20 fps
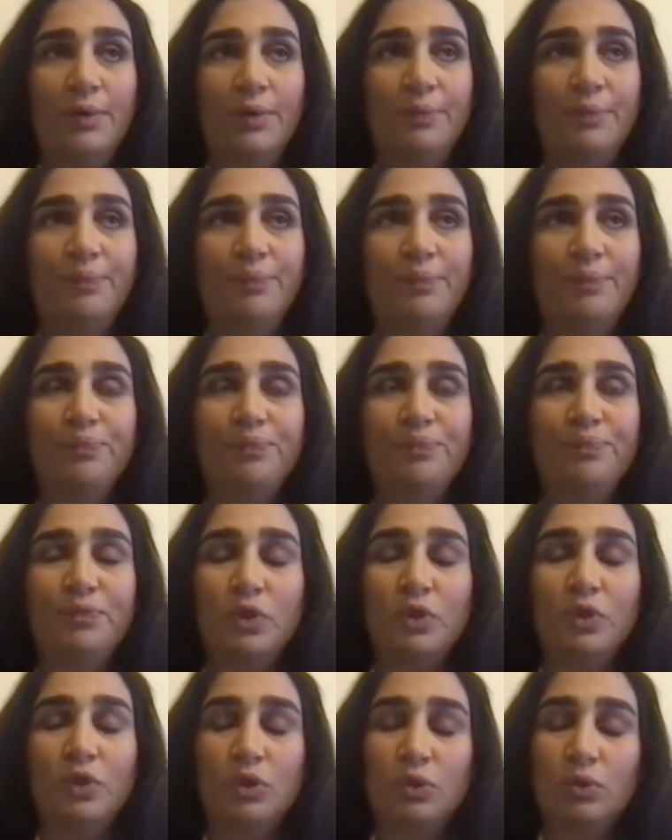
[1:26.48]

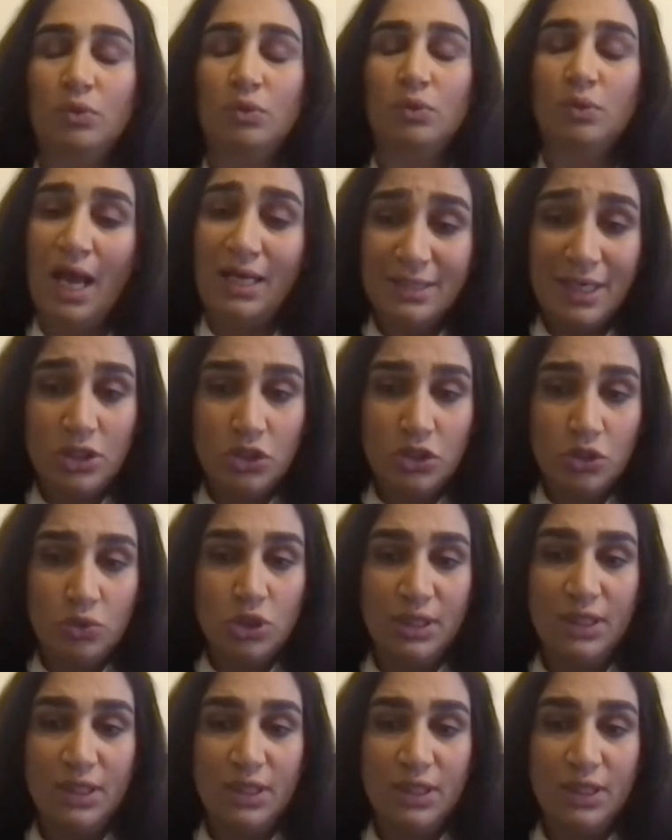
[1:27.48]
Alex
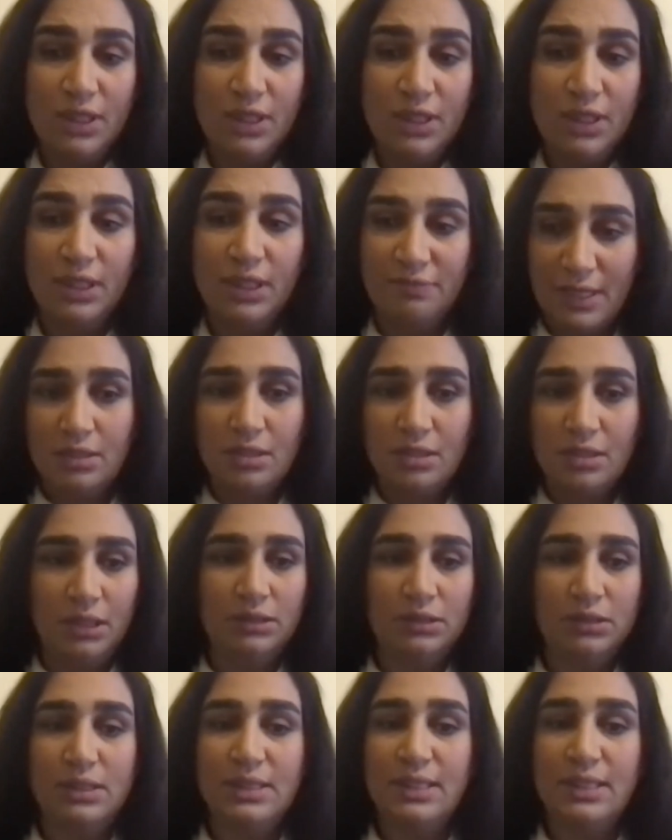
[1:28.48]
Angels usually
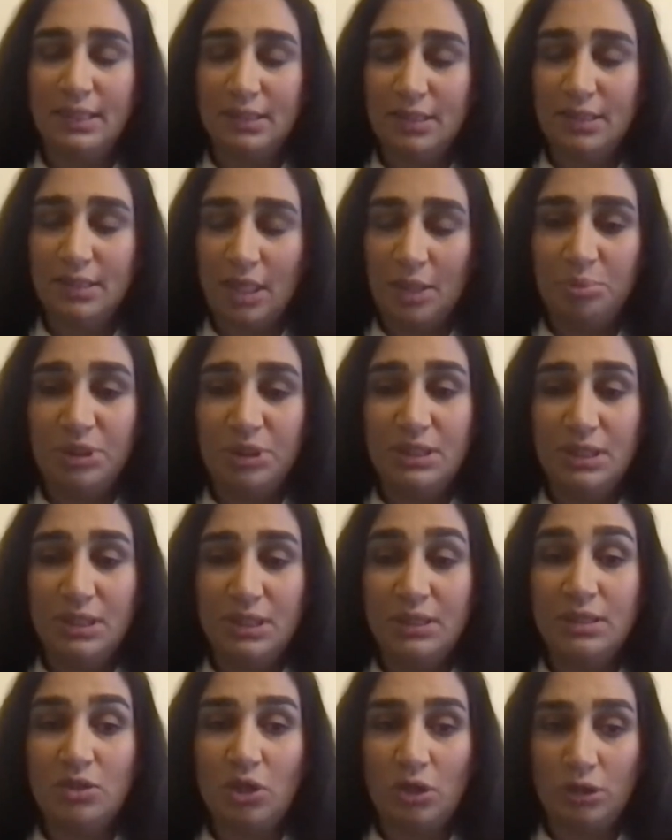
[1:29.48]
invests in
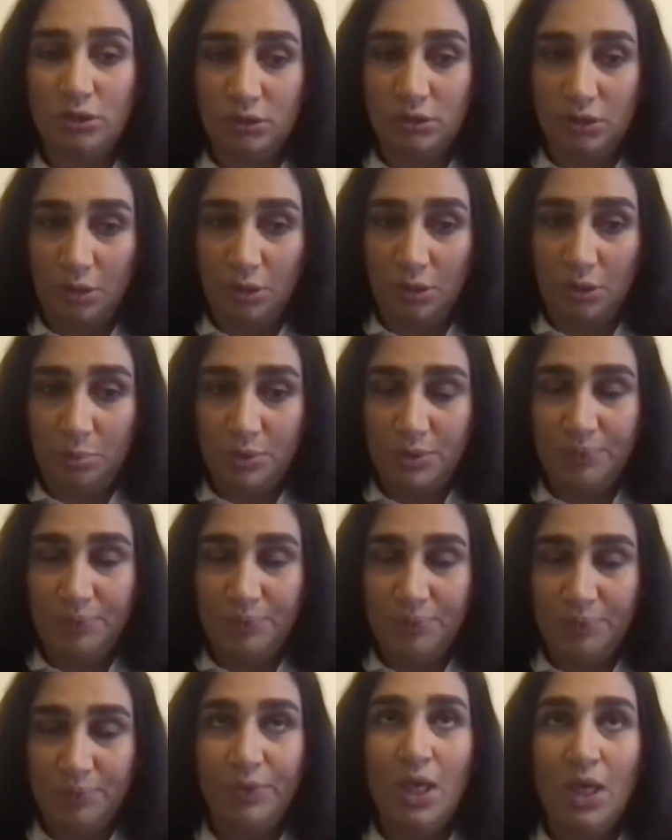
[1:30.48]
seed and pre-seed
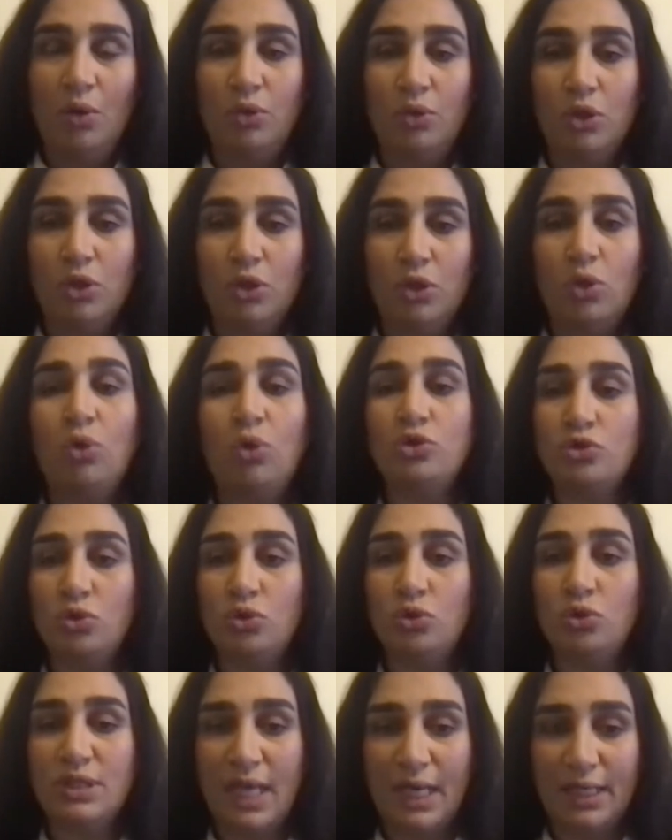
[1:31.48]
startups.
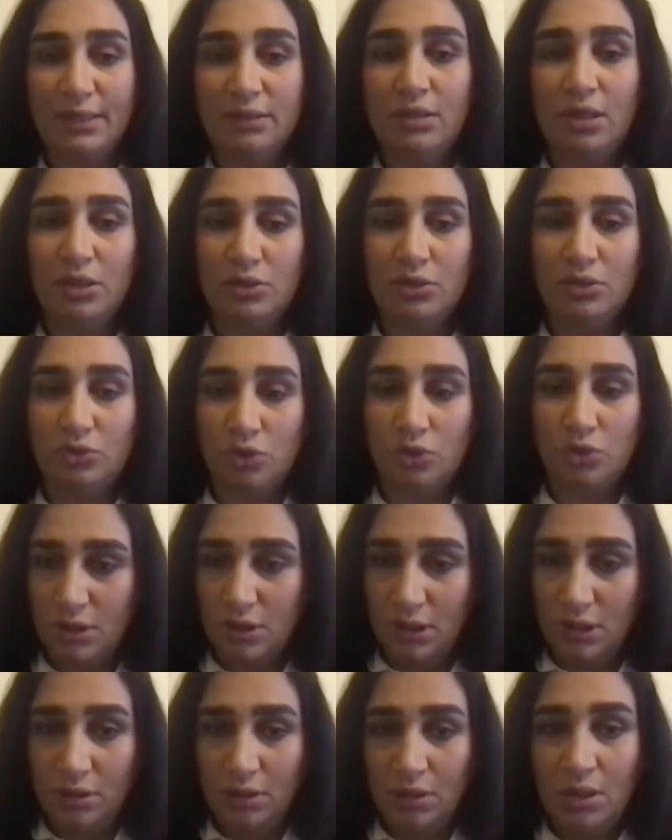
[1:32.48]
We're also
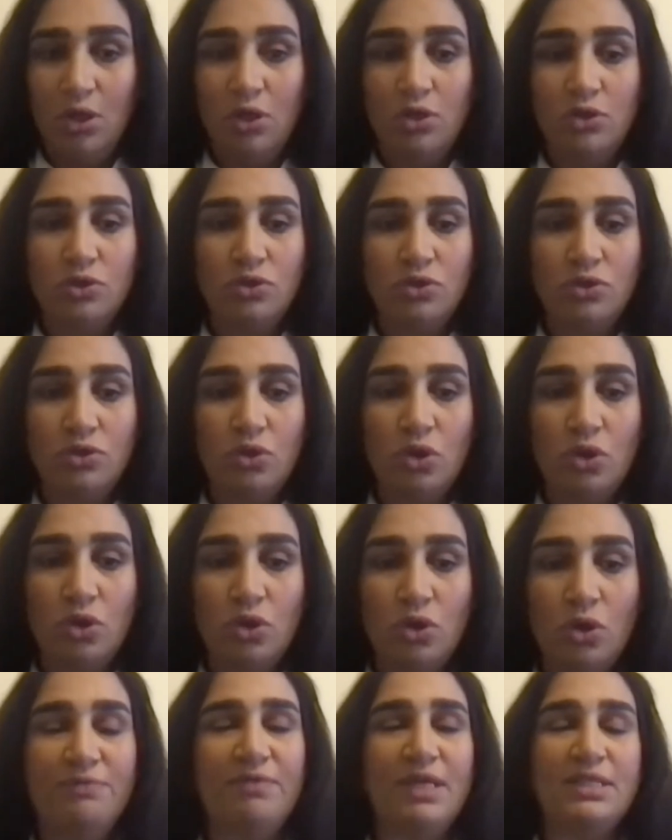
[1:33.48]
sector agnostic.
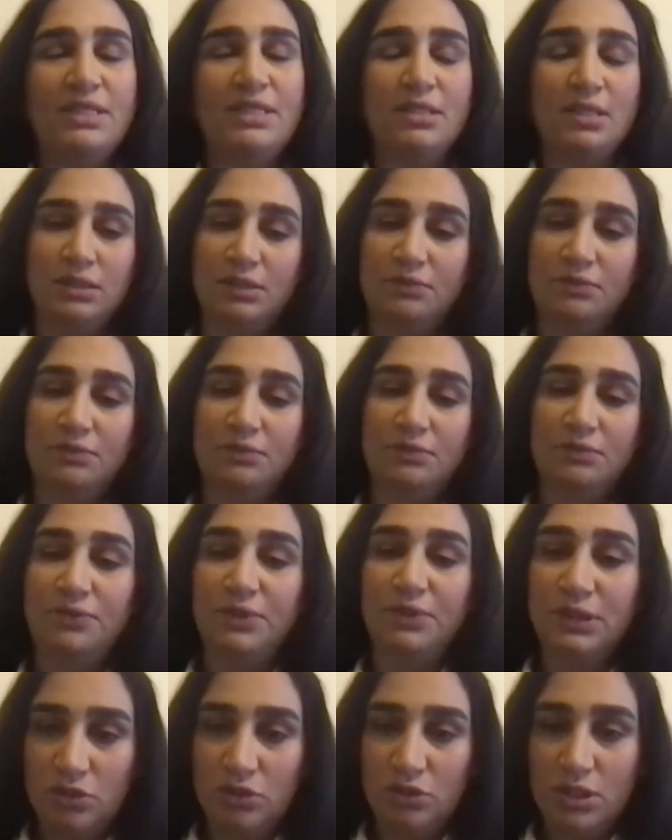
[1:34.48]
So we
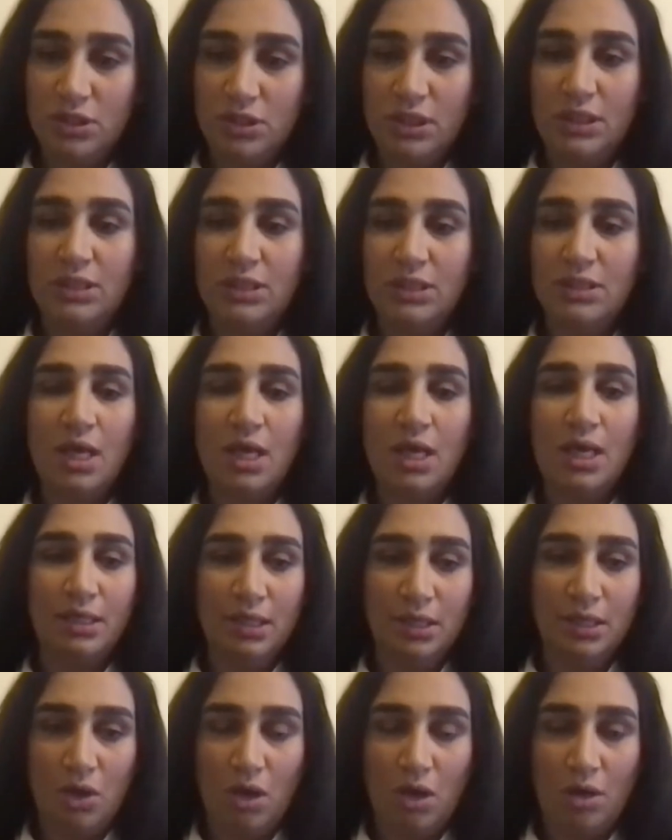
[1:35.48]
invest in different
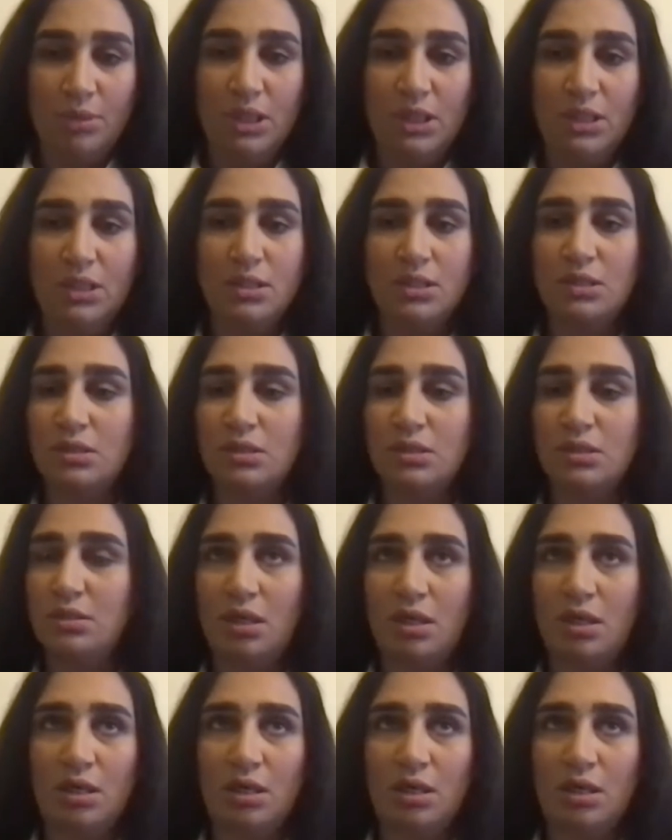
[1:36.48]
industries like
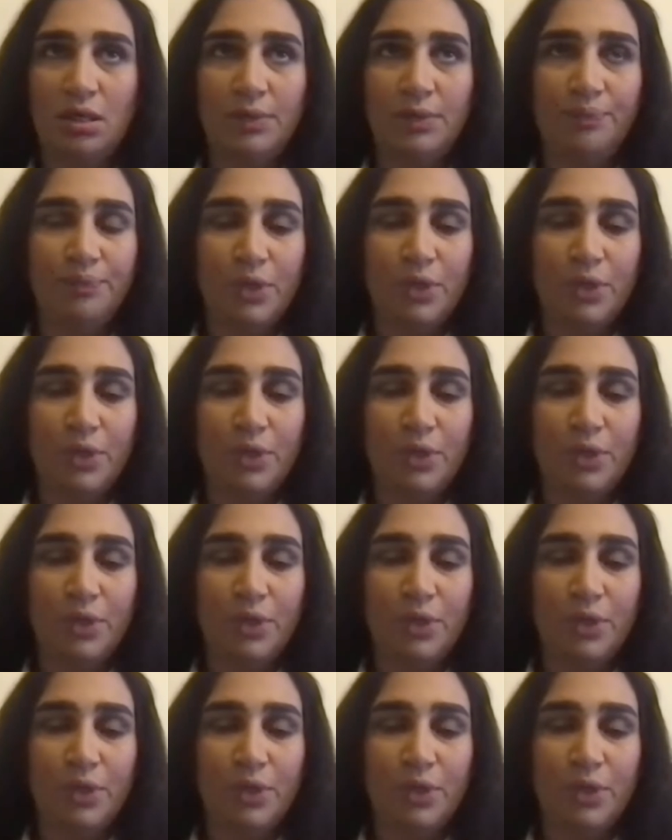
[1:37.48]
e-commerce,